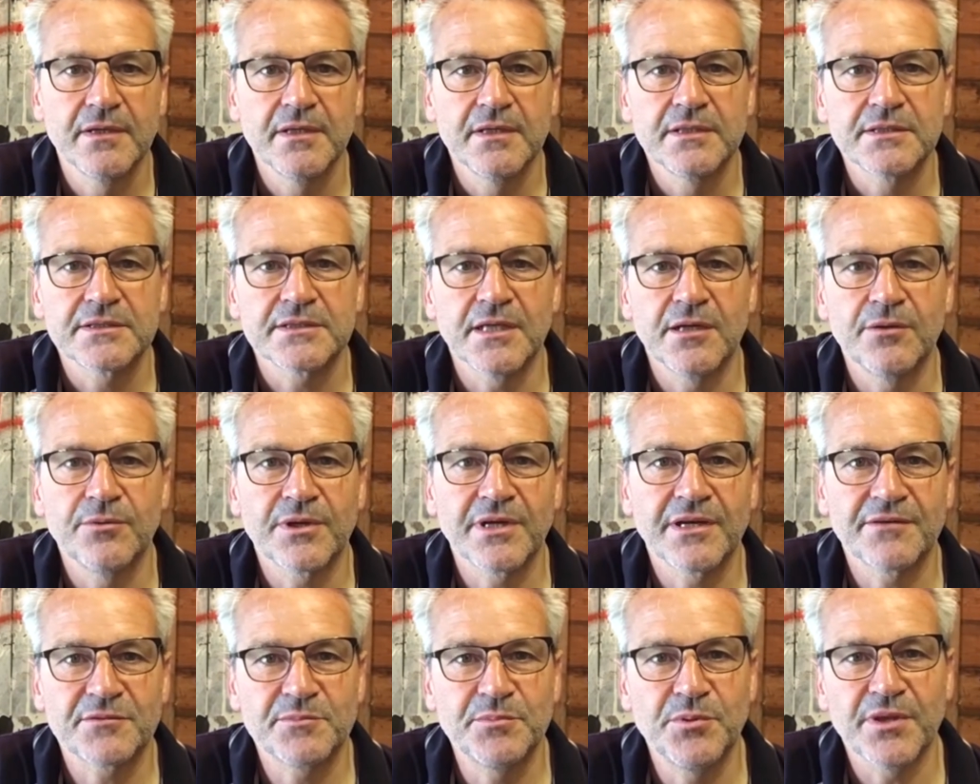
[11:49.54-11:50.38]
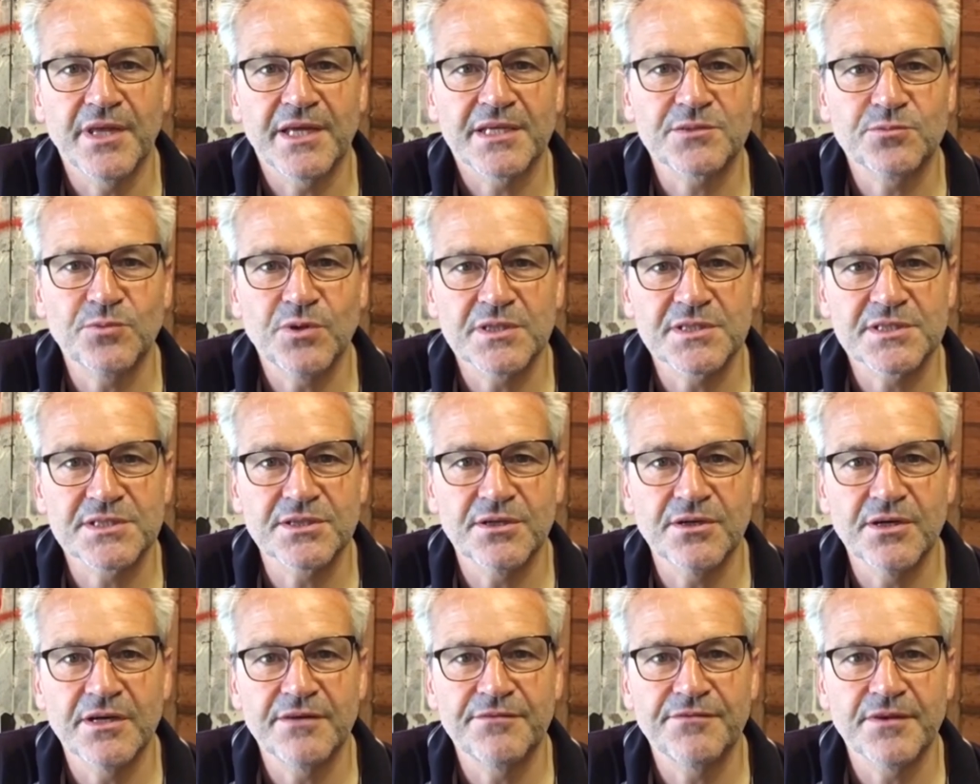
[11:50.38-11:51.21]
So we're going to have to put that to one
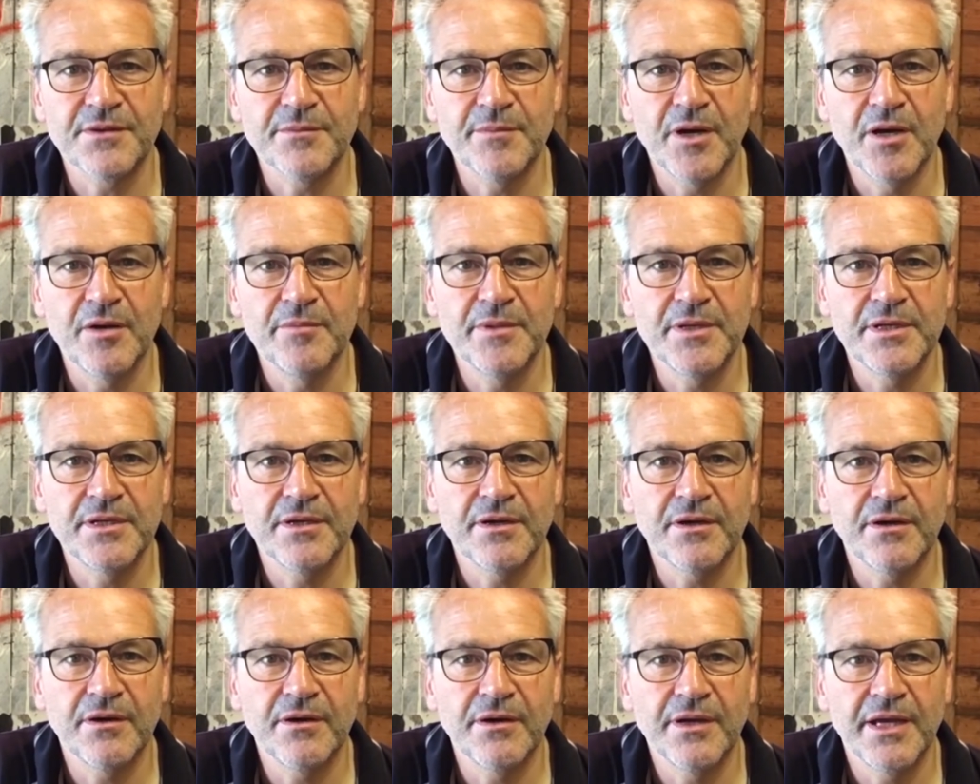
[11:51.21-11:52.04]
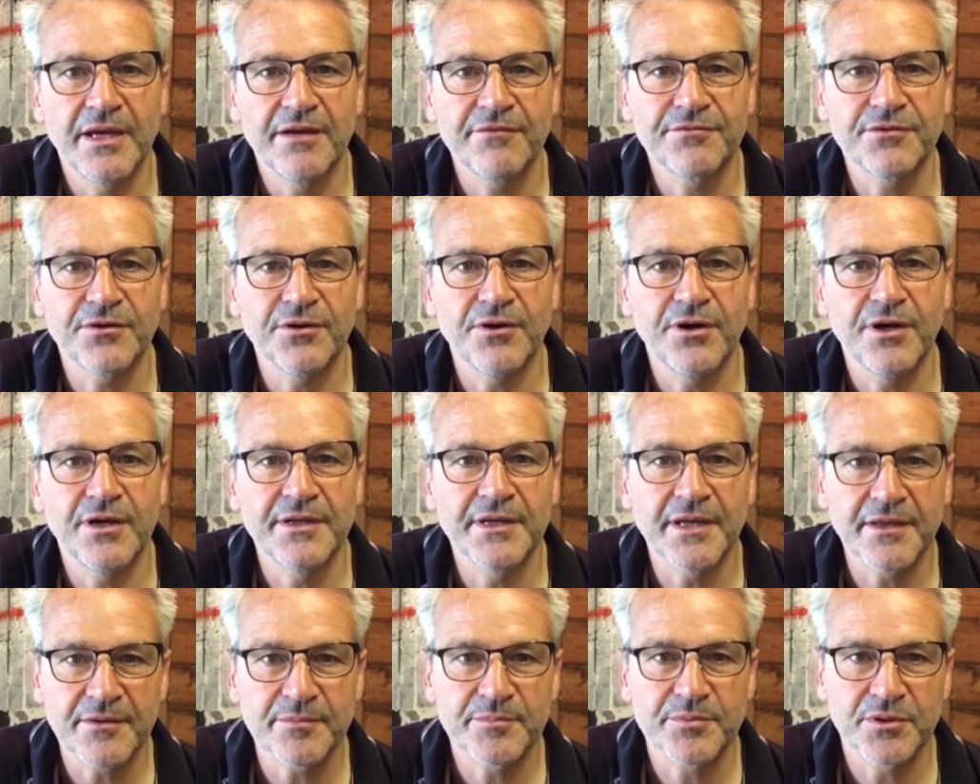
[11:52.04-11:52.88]
side for the moment. I have got
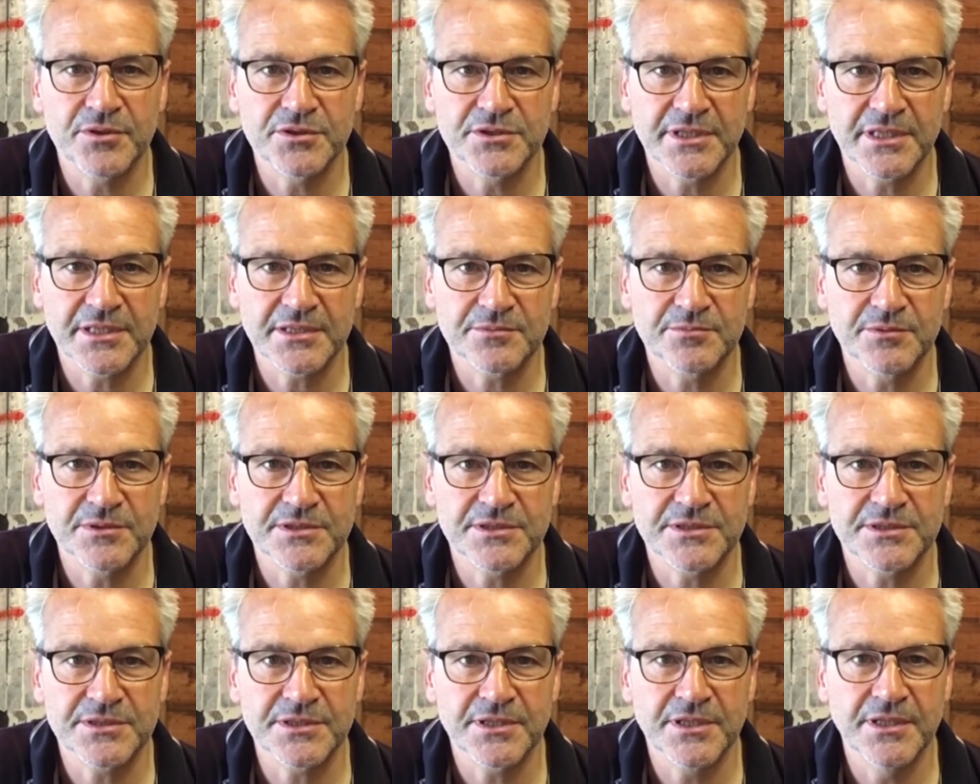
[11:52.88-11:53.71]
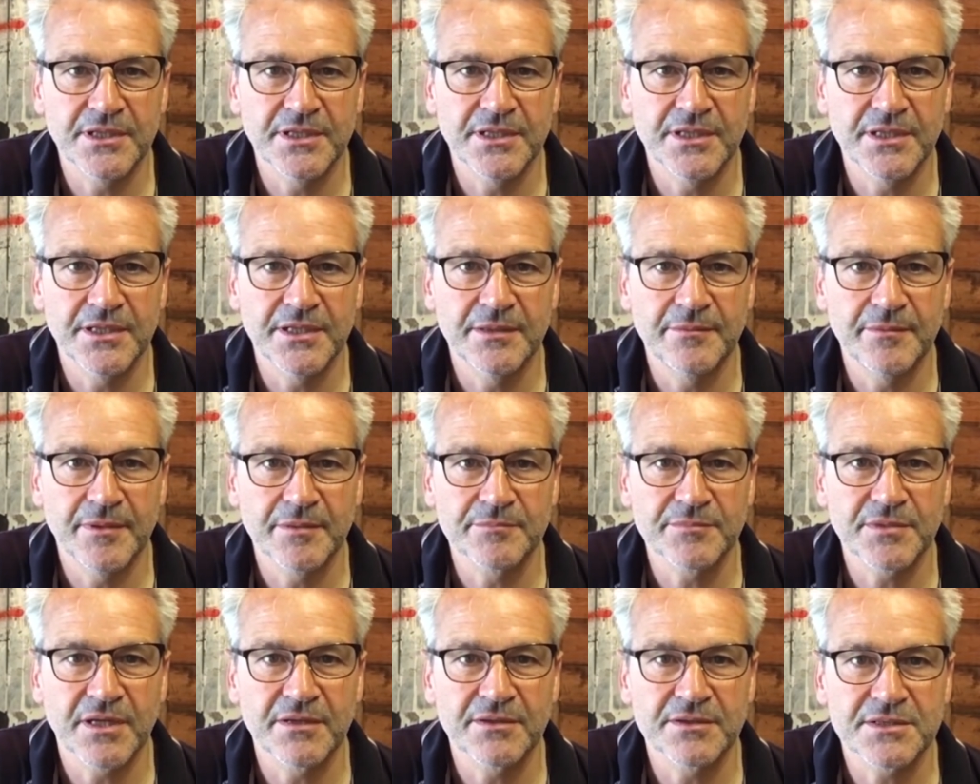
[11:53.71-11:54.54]
another project which I'm
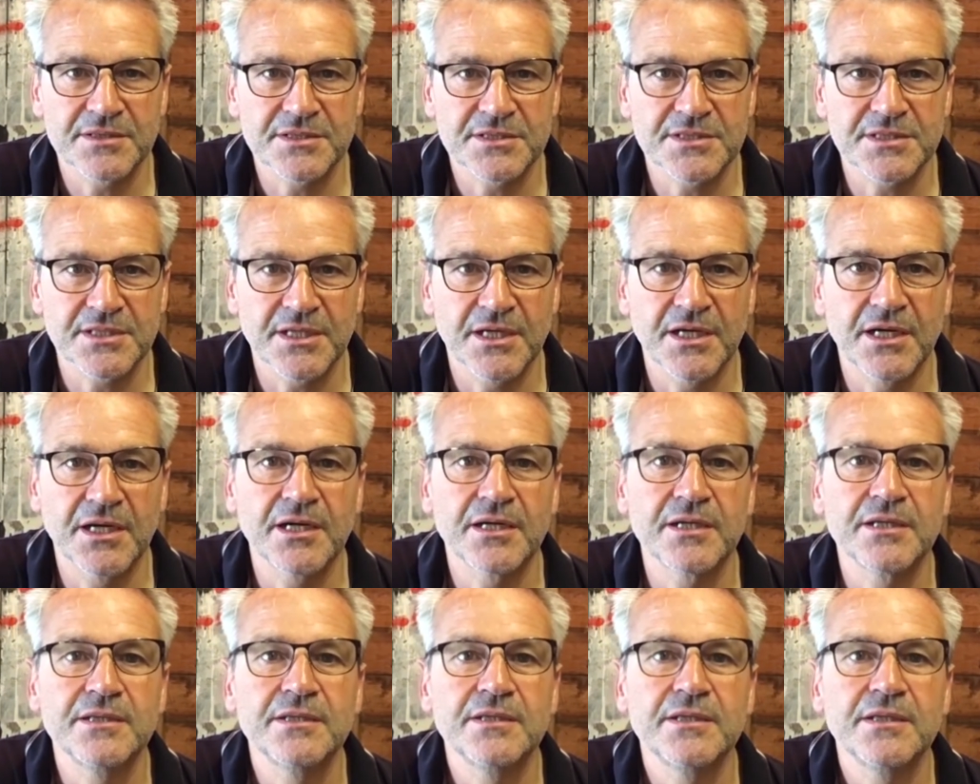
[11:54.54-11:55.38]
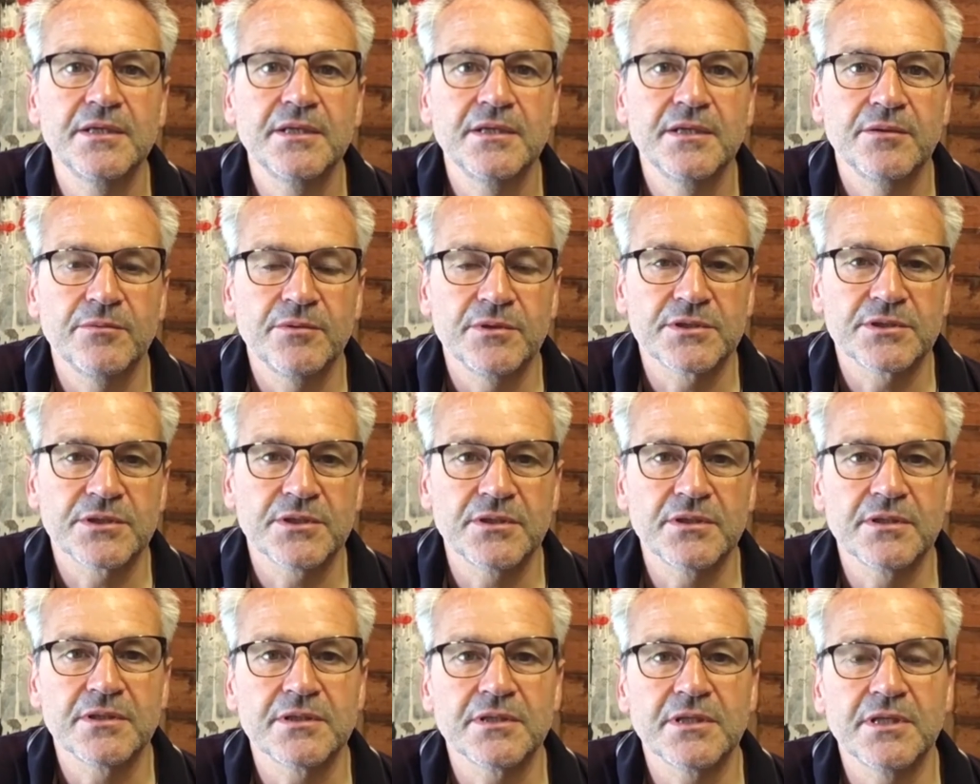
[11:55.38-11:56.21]
going to start, which
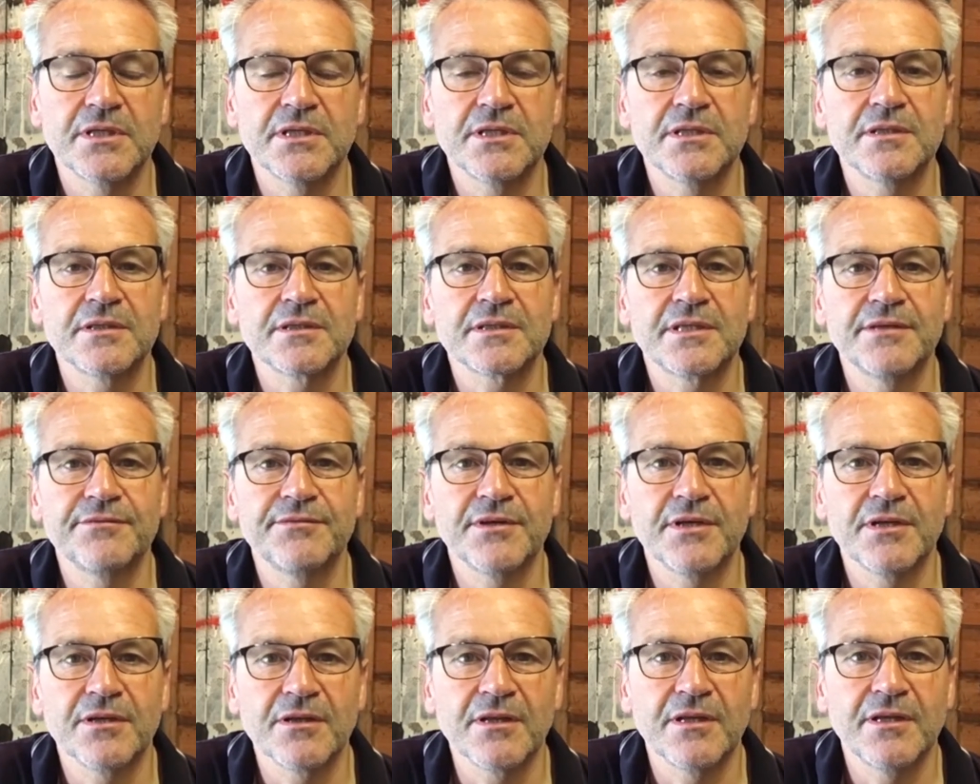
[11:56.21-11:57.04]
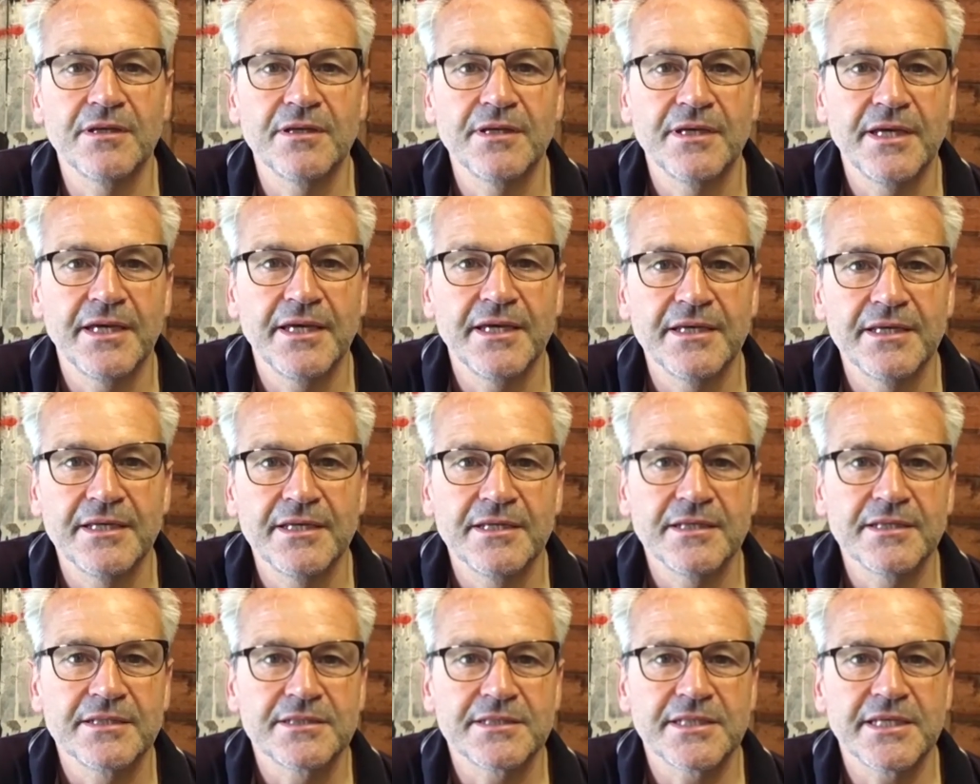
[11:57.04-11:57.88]
I'll give you a little
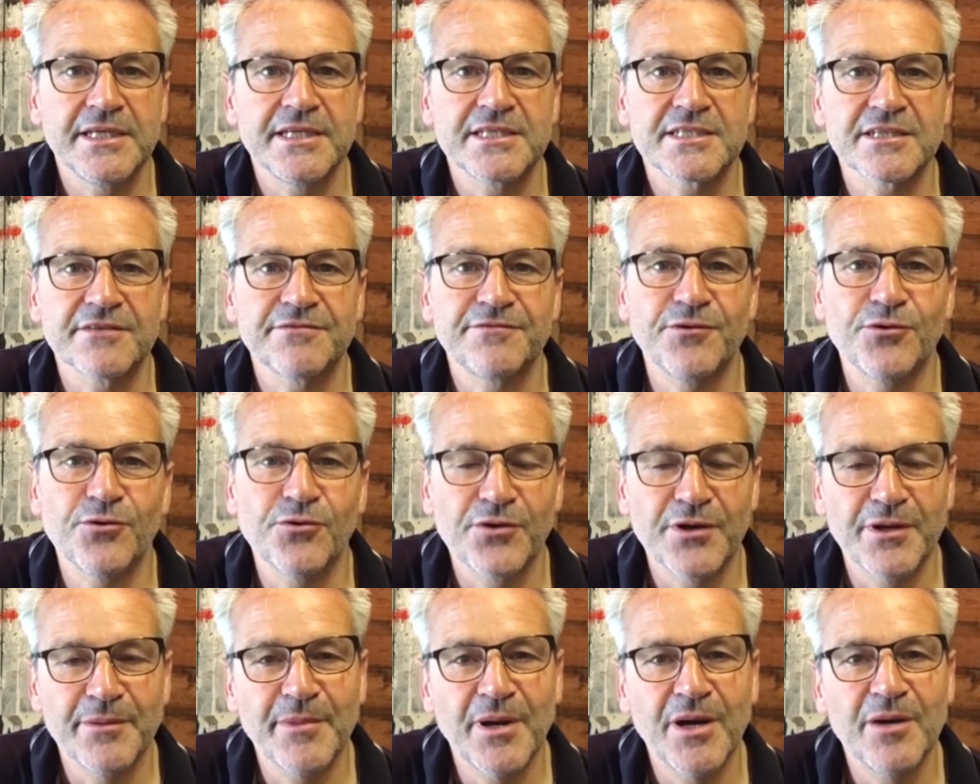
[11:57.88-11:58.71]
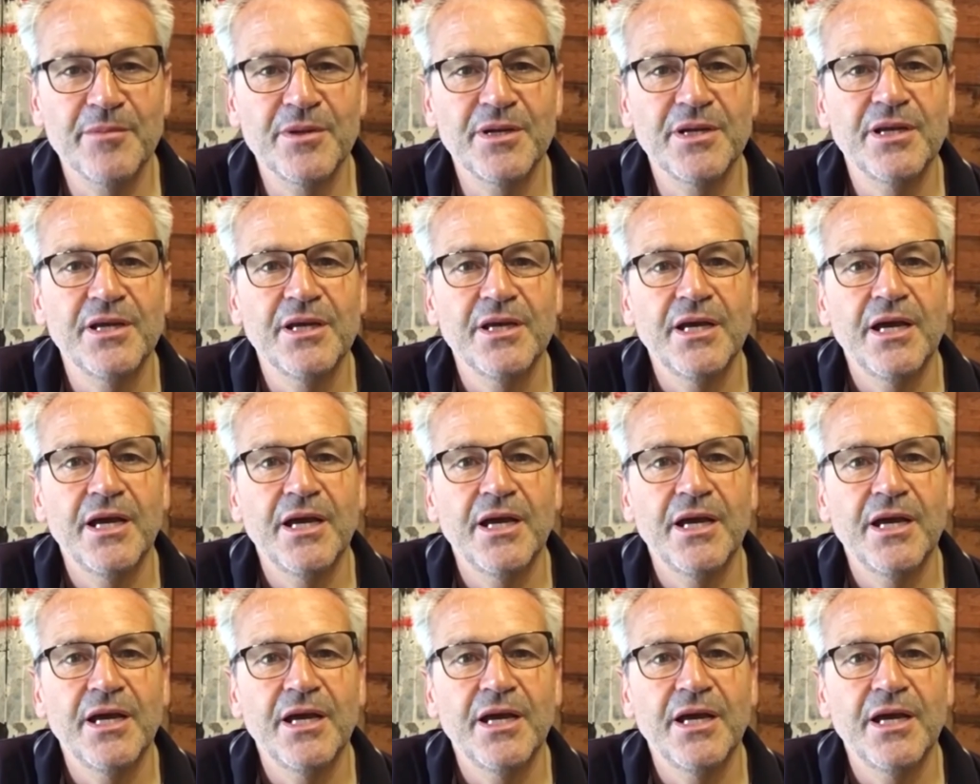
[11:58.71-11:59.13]
teaser for in a moment.